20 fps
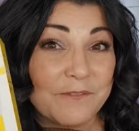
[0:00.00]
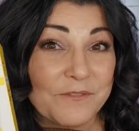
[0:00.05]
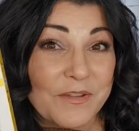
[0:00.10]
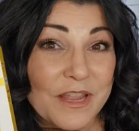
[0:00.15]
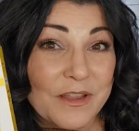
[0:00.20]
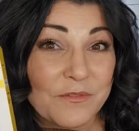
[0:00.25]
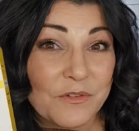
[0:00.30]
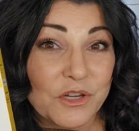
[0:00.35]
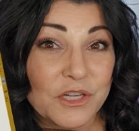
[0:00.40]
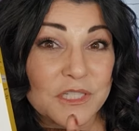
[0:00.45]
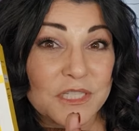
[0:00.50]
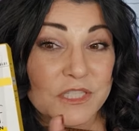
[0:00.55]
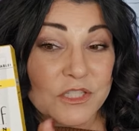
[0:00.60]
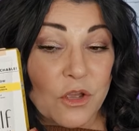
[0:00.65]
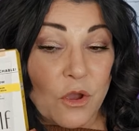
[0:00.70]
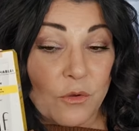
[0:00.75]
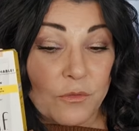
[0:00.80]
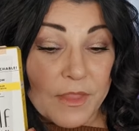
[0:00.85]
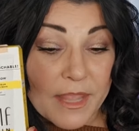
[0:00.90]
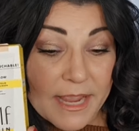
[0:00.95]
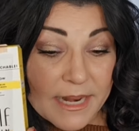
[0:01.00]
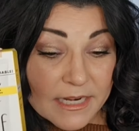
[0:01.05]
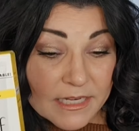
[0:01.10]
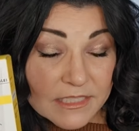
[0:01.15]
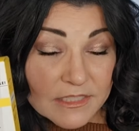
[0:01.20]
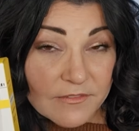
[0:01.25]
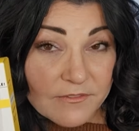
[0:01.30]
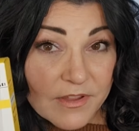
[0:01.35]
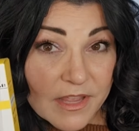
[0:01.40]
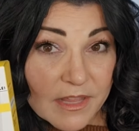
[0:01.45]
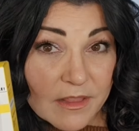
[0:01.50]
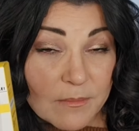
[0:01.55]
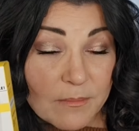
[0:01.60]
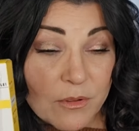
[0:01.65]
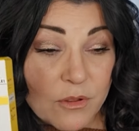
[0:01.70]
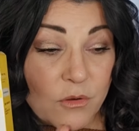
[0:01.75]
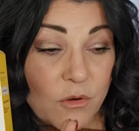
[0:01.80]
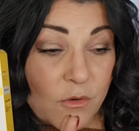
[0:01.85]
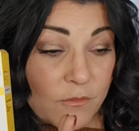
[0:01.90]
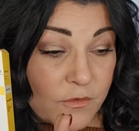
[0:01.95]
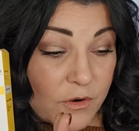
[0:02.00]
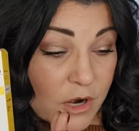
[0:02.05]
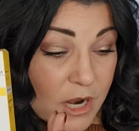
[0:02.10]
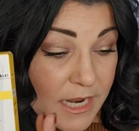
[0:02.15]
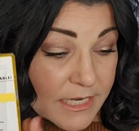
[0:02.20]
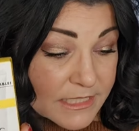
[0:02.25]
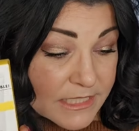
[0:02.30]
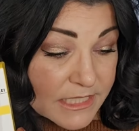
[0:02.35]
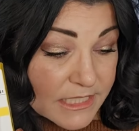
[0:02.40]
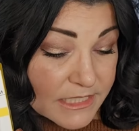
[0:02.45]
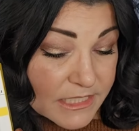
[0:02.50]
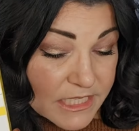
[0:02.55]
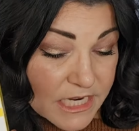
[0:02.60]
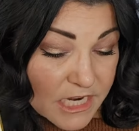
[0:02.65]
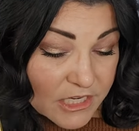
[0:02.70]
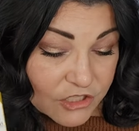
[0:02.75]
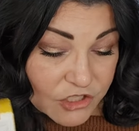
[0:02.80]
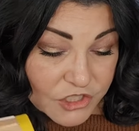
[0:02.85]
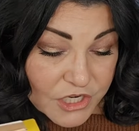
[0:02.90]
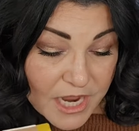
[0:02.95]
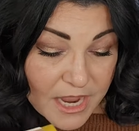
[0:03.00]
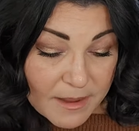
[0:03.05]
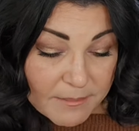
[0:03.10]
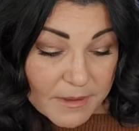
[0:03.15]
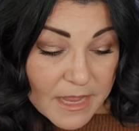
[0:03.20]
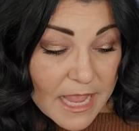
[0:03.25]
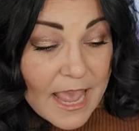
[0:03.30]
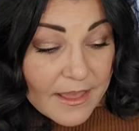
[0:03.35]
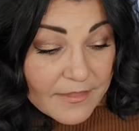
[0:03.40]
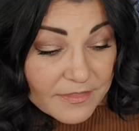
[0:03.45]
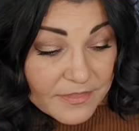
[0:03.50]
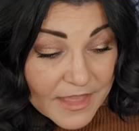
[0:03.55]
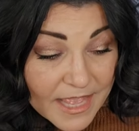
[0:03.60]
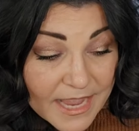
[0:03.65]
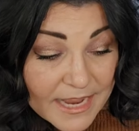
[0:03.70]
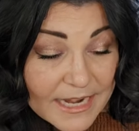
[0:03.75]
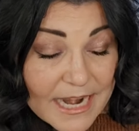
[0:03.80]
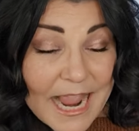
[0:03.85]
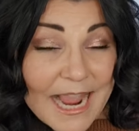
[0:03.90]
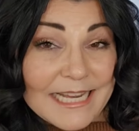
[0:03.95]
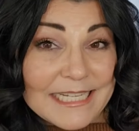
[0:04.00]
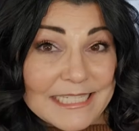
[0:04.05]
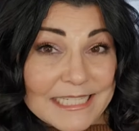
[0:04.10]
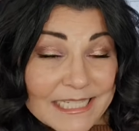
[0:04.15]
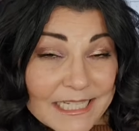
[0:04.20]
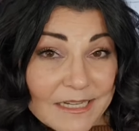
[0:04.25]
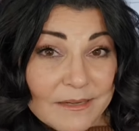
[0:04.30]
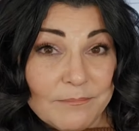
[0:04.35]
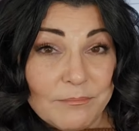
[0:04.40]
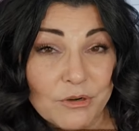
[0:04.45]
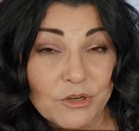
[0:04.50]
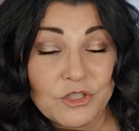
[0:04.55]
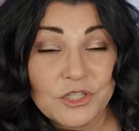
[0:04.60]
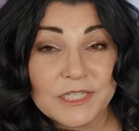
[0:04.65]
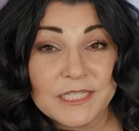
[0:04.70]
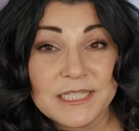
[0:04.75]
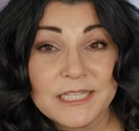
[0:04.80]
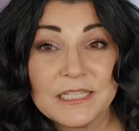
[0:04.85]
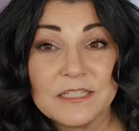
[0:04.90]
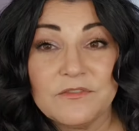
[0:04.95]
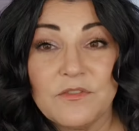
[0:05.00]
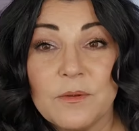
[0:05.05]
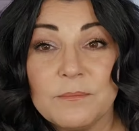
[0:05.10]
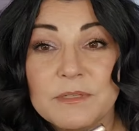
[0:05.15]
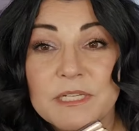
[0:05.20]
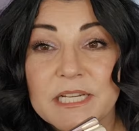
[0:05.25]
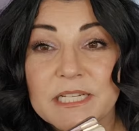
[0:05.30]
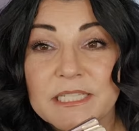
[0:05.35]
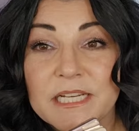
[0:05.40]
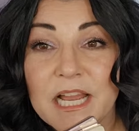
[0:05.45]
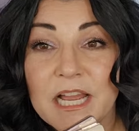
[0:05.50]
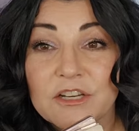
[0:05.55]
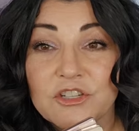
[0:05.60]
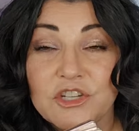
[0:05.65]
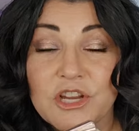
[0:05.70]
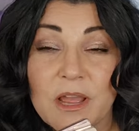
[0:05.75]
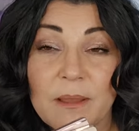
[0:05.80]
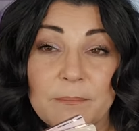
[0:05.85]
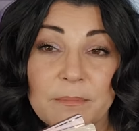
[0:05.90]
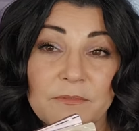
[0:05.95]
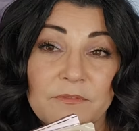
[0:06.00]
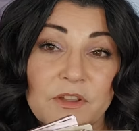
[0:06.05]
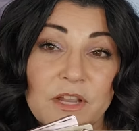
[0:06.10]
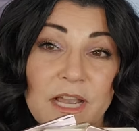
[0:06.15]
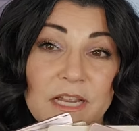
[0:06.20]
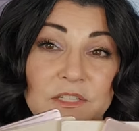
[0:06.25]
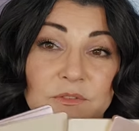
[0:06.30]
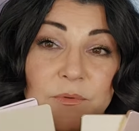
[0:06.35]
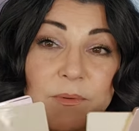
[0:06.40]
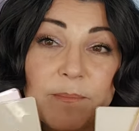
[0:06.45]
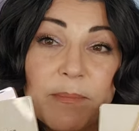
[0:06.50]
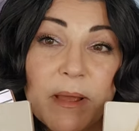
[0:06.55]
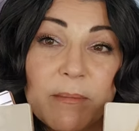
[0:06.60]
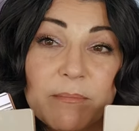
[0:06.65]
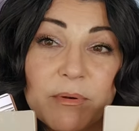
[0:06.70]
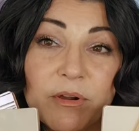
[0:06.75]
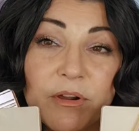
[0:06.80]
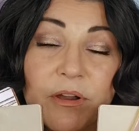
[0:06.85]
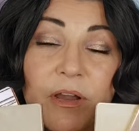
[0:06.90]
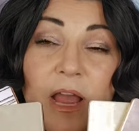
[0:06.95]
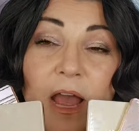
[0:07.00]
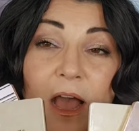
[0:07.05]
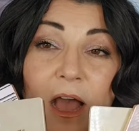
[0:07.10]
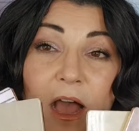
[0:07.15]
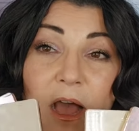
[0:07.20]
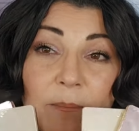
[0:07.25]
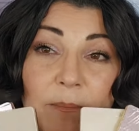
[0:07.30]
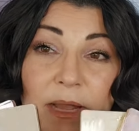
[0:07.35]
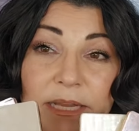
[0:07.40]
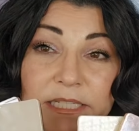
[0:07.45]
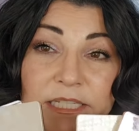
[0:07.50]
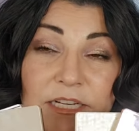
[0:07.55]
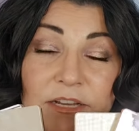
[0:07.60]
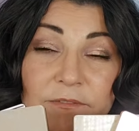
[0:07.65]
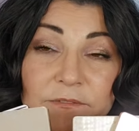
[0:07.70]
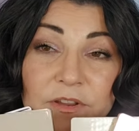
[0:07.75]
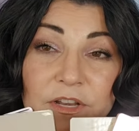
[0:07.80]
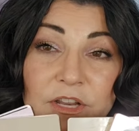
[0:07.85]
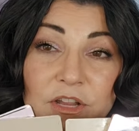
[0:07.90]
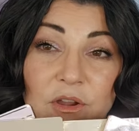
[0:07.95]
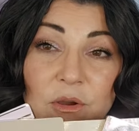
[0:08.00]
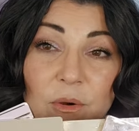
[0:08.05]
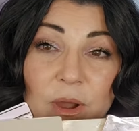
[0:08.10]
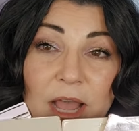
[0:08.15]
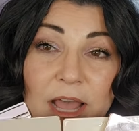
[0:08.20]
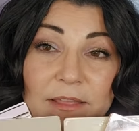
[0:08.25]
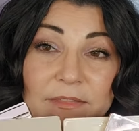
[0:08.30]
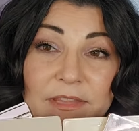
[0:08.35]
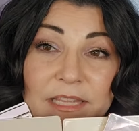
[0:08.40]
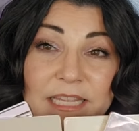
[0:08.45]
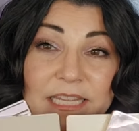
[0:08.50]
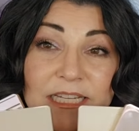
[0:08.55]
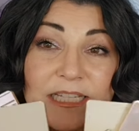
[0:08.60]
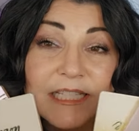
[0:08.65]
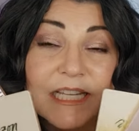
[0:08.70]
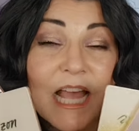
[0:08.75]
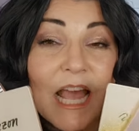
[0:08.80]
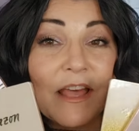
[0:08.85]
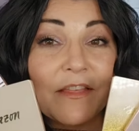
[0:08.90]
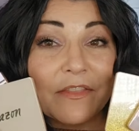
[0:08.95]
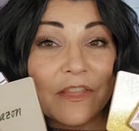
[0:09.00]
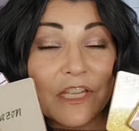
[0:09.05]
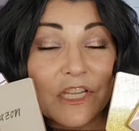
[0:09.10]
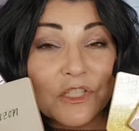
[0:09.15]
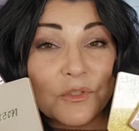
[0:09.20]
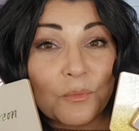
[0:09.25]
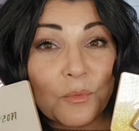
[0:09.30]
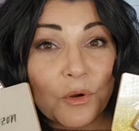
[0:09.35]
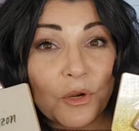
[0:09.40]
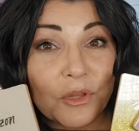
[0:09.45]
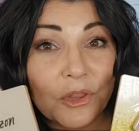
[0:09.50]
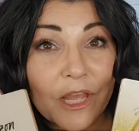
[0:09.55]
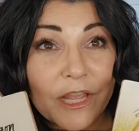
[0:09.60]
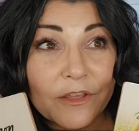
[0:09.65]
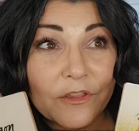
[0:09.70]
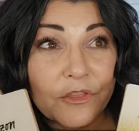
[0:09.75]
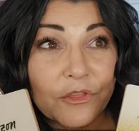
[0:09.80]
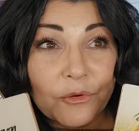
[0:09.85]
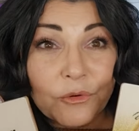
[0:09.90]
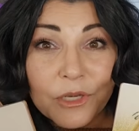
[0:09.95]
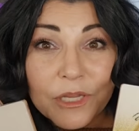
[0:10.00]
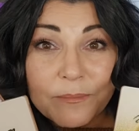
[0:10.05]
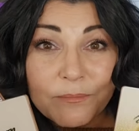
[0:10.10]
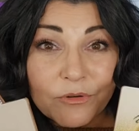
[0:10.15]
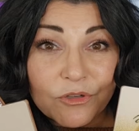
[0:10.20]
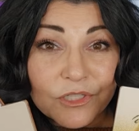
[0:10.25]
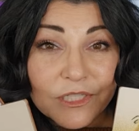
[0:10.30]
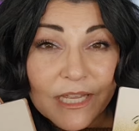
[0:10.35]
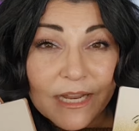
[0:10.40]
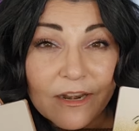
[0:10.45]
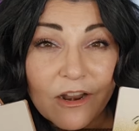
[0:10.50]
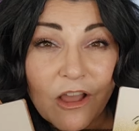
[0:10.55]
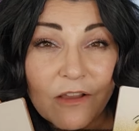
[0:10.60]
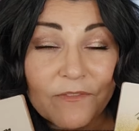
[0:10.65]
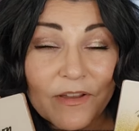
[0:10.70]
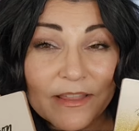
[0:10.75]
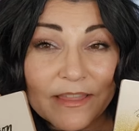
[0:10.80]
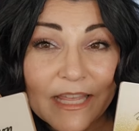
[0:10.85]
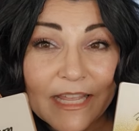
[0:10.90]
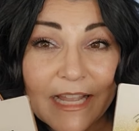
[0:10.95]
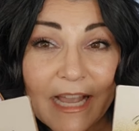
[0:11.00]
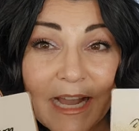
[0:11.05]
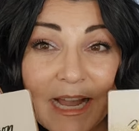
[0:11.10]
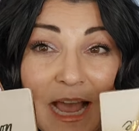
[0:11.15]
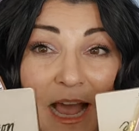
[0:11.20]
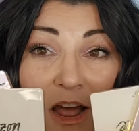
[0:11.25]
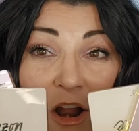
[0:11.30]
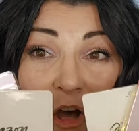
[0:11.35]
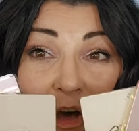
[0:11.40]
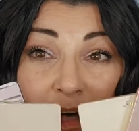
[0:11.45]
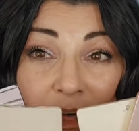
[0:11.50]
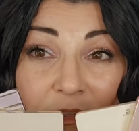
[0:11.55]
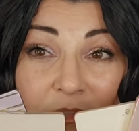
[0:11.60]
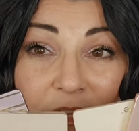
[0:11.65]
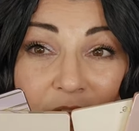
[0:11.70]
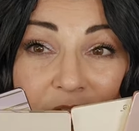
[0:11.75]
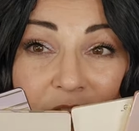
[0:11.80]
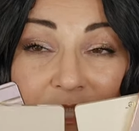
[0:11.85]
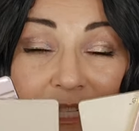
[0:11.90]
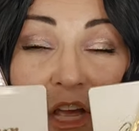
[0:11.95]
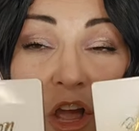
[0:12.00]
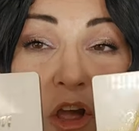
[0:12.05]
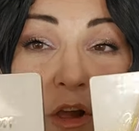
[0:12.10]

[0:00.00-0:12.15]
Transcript: favorite. So that is available over on TikTok shop. And then I did purchase this from TikTok shop. If you guys remember, I did a video on these. These were like 30% off. I think I got all these